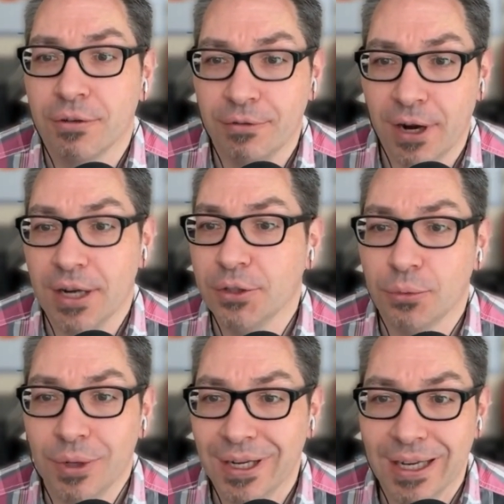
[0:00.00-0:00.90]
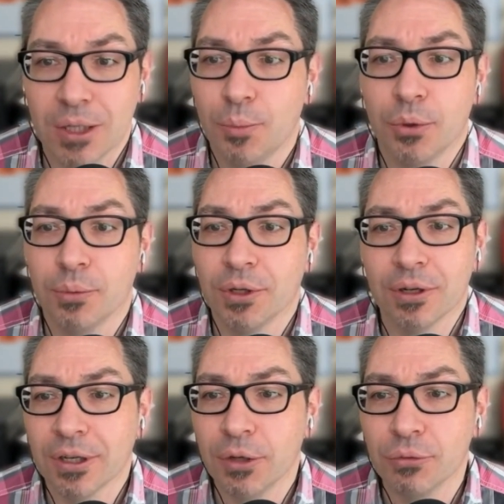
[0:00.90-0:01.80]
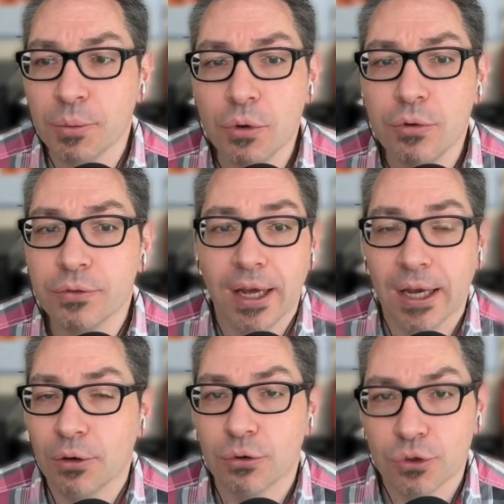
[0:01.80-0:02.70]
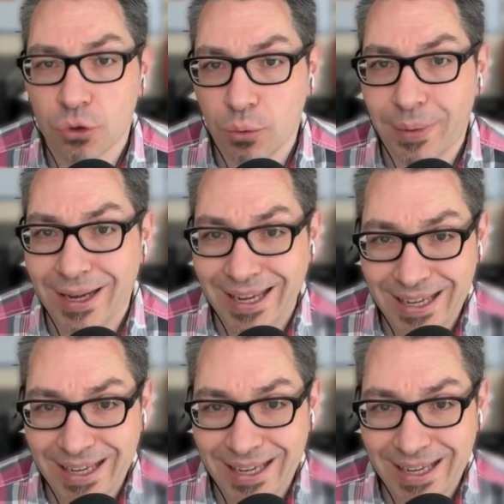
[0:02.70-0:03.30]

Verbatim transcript: files will get permanently removed and also by